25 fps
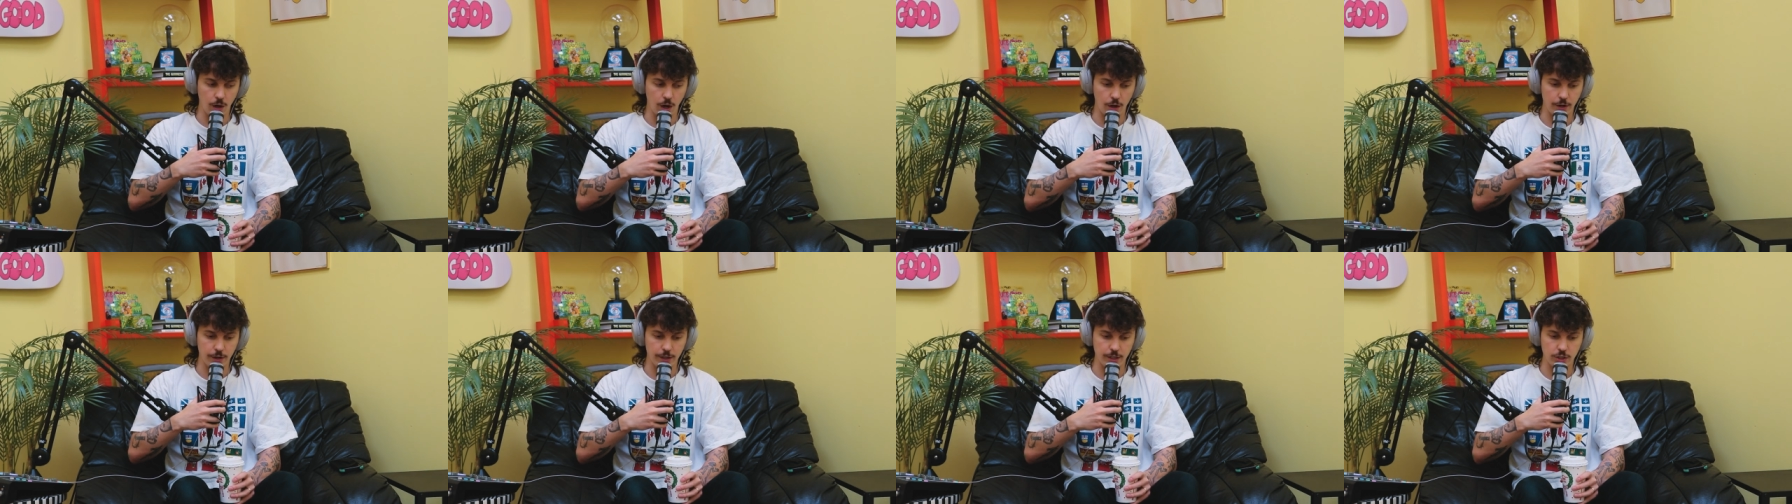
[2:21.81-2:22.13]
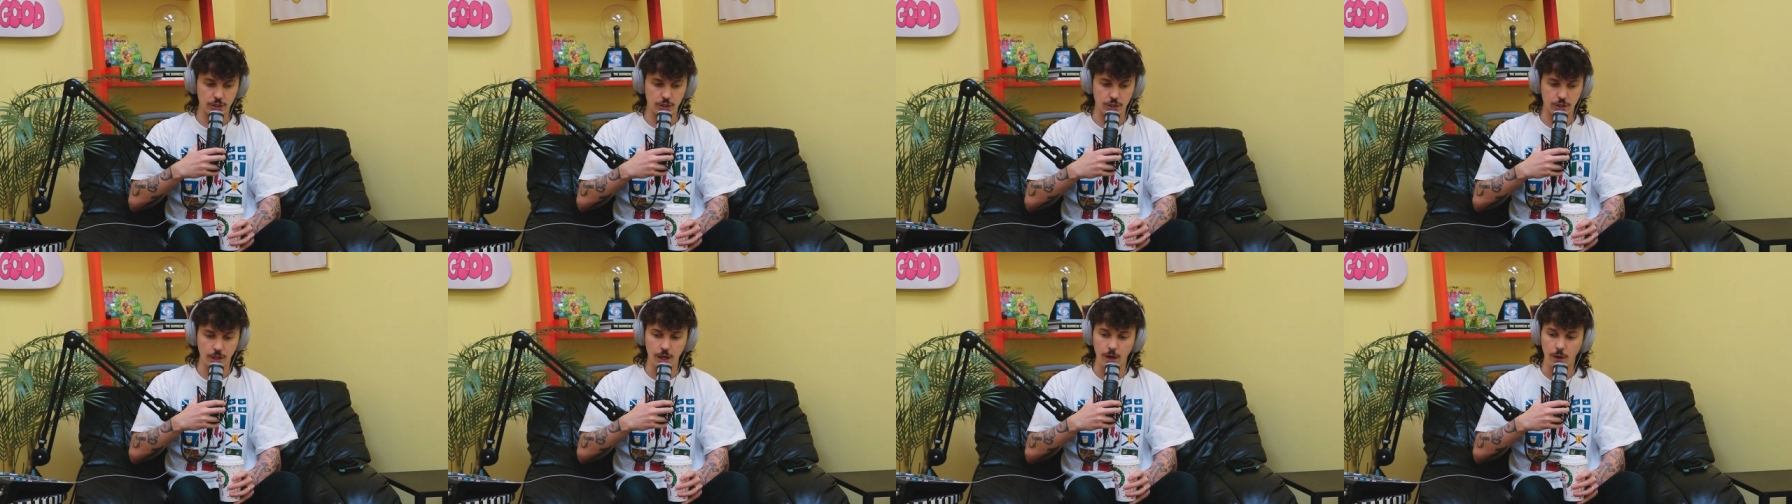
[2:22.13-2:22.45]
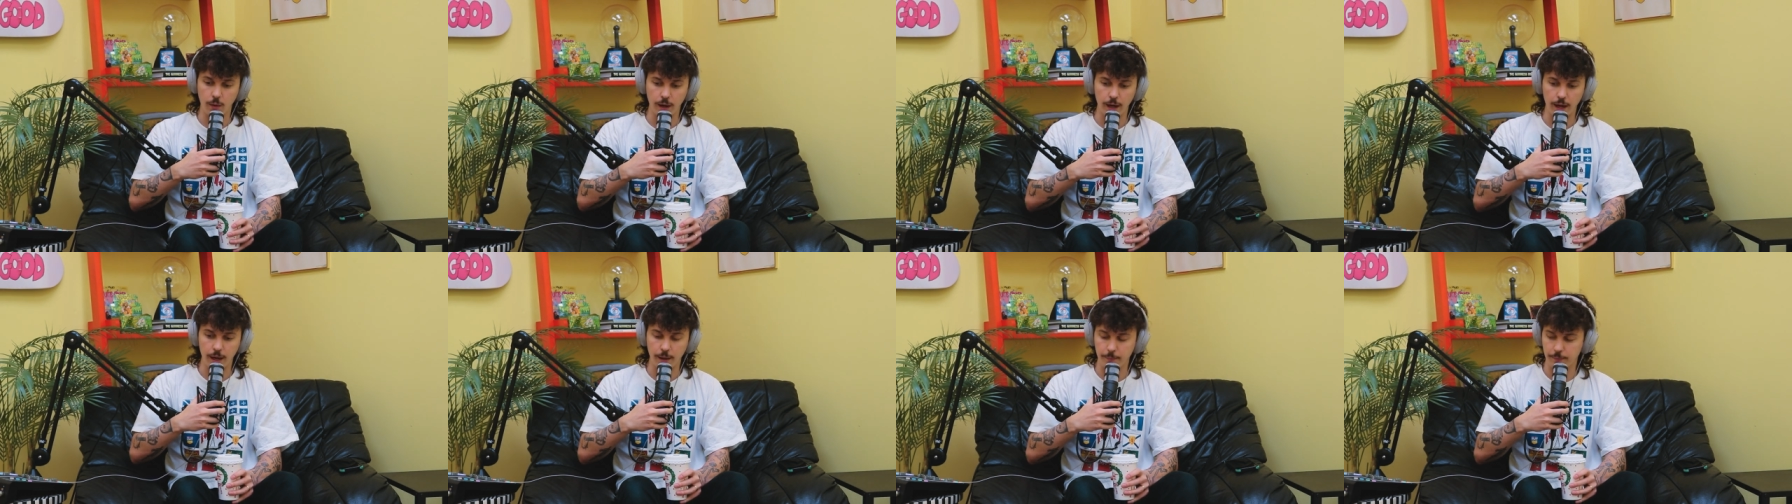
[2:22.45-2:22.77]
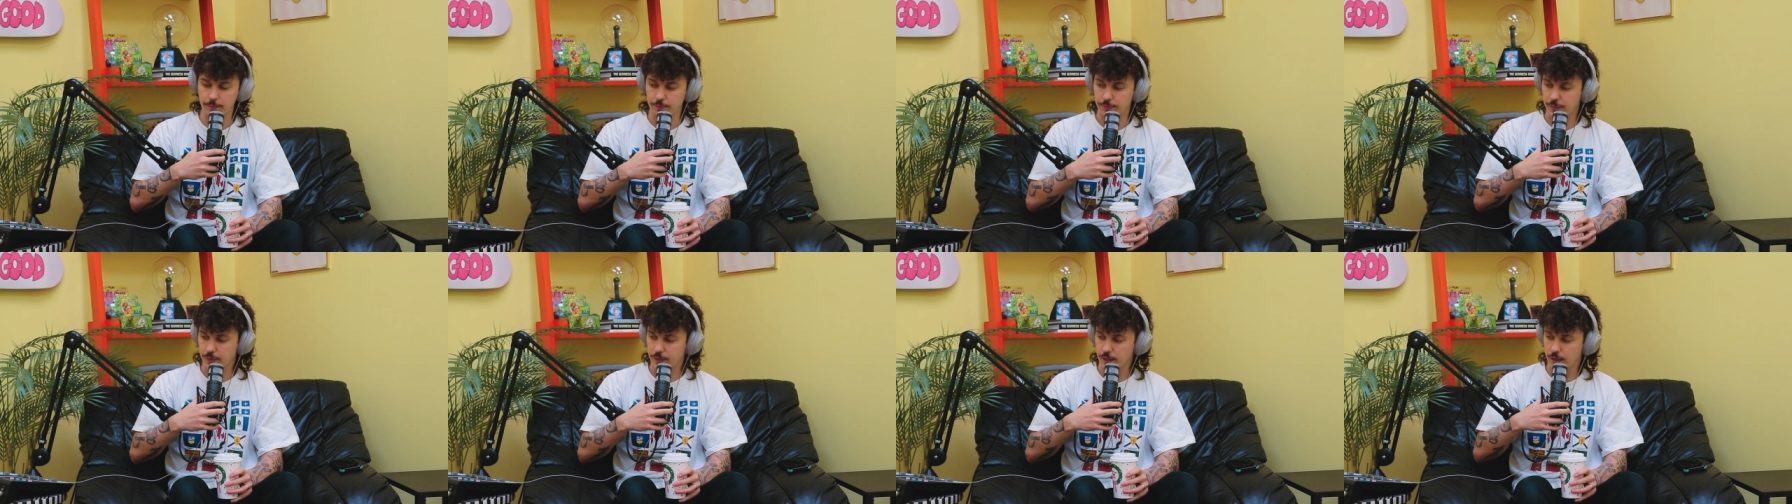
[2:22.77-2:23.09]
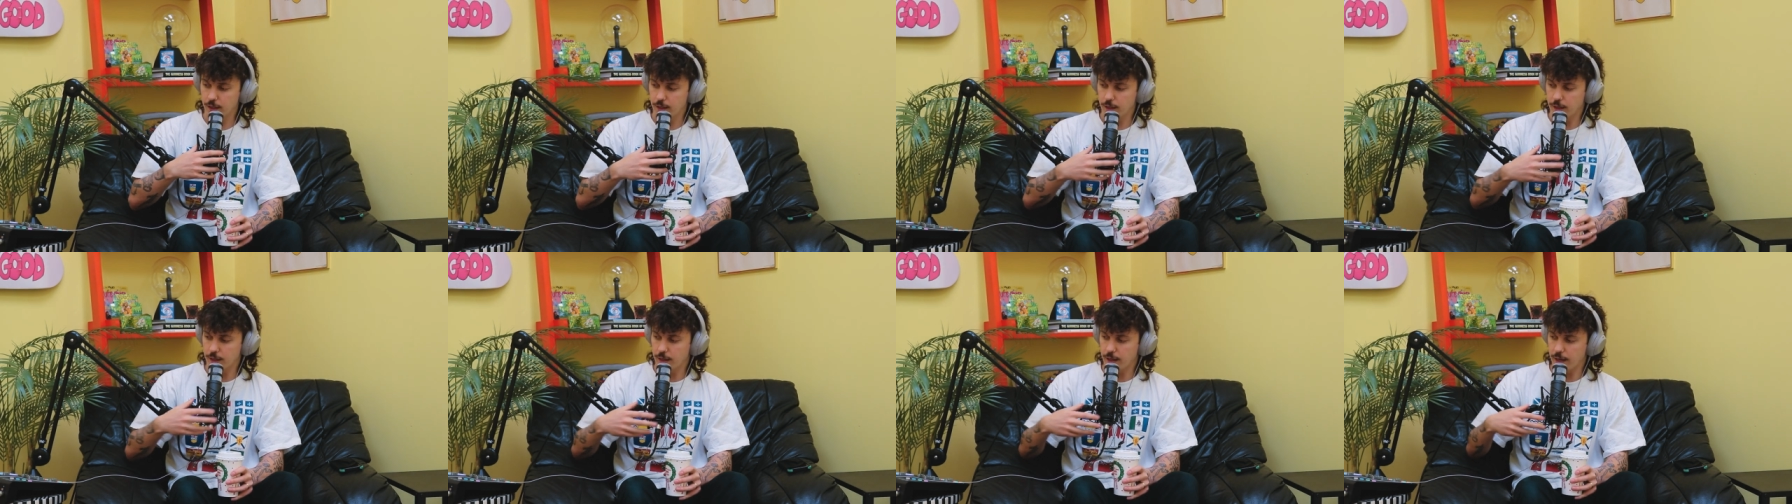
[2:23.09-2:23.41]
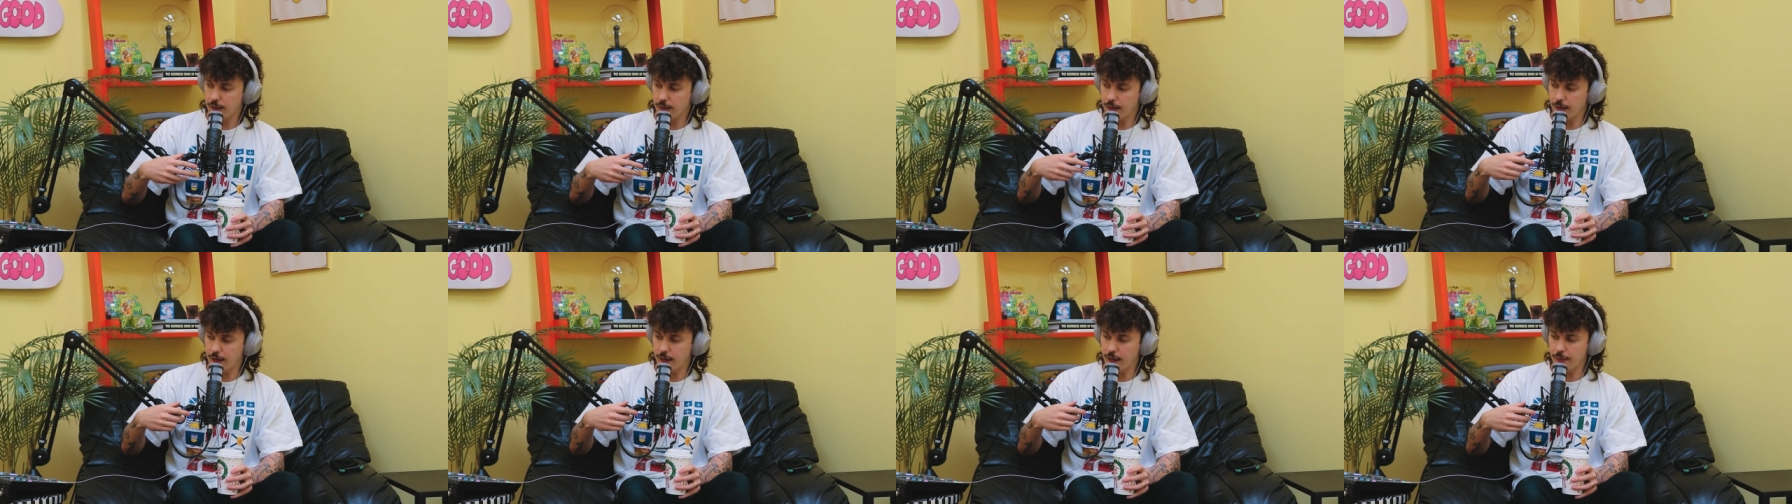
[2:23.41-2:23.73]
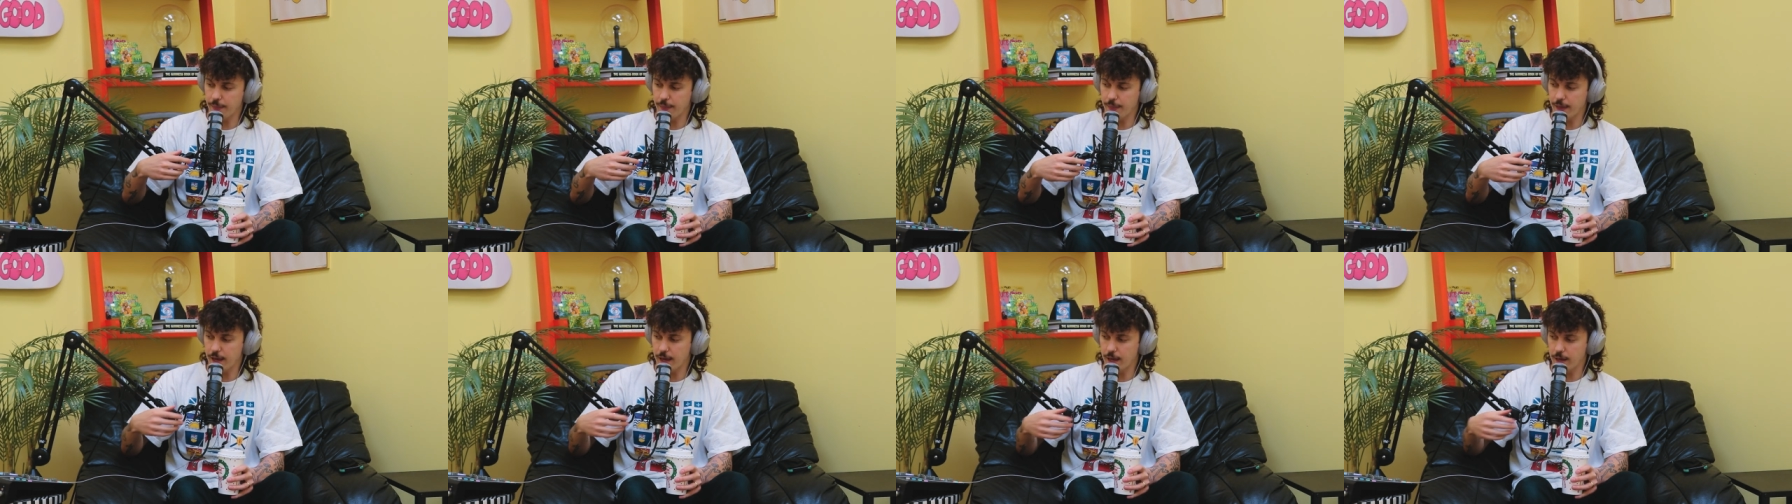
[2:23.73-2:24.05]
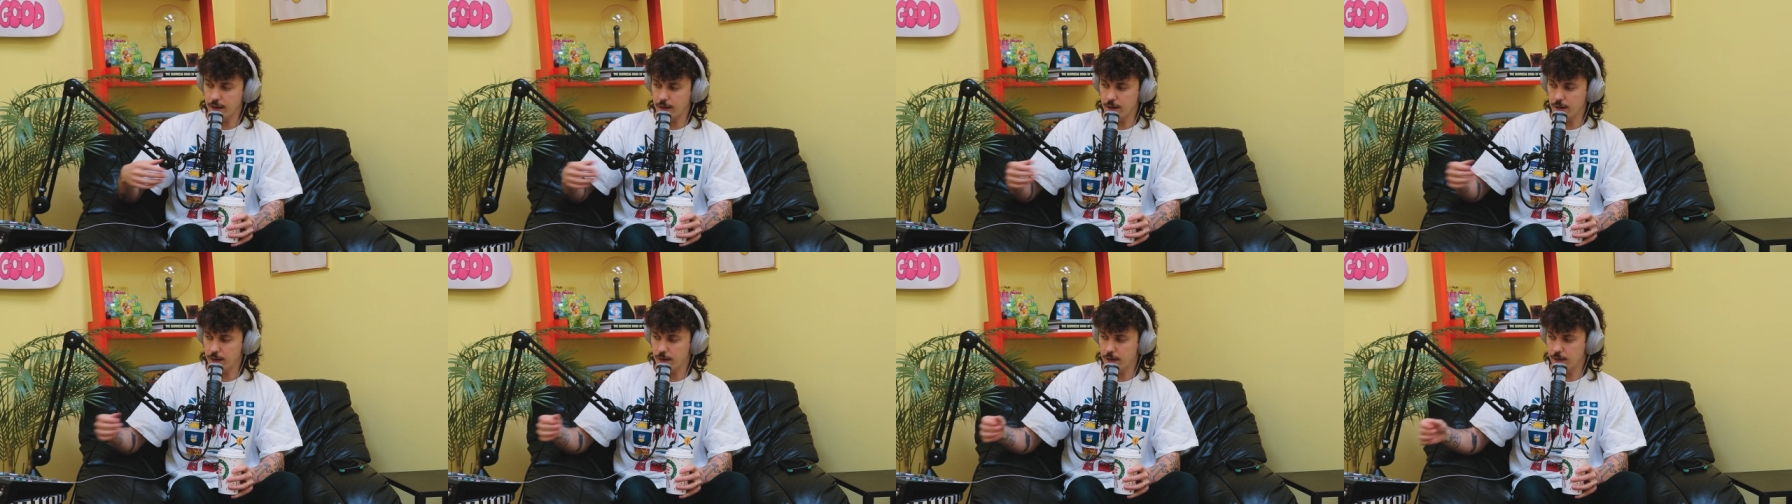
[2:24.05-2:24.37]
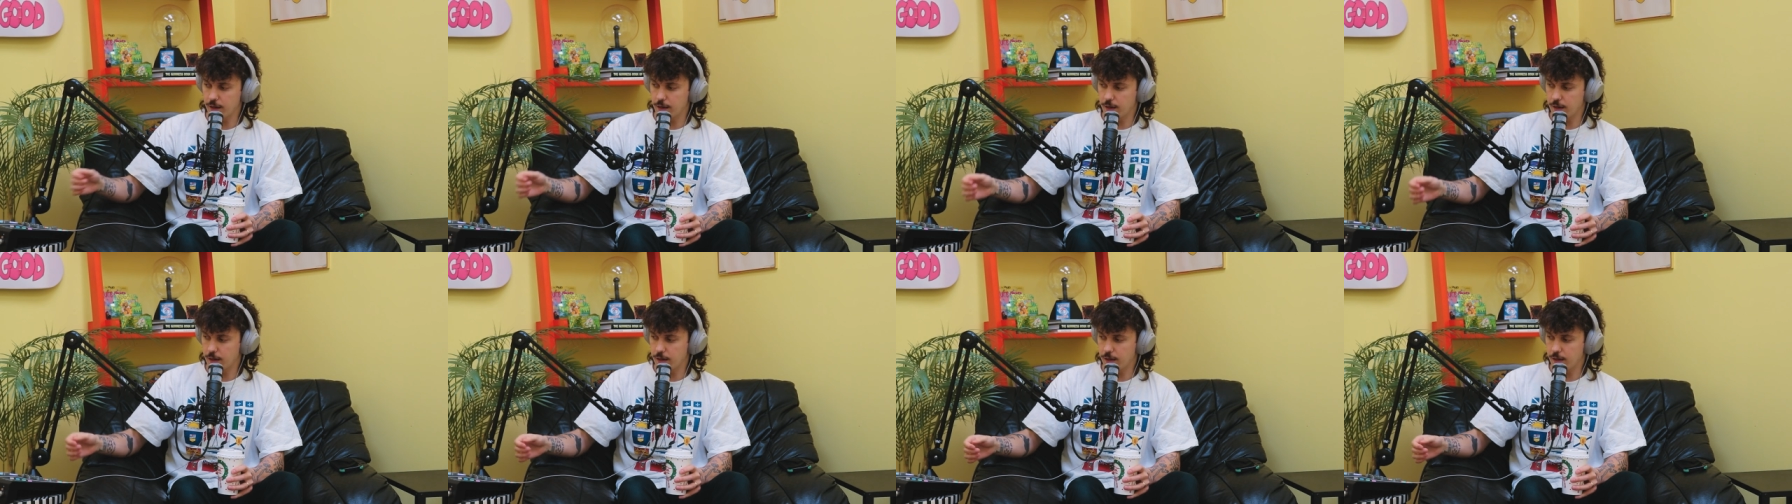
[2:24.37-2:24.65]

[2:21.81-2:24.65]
artist show up, and then,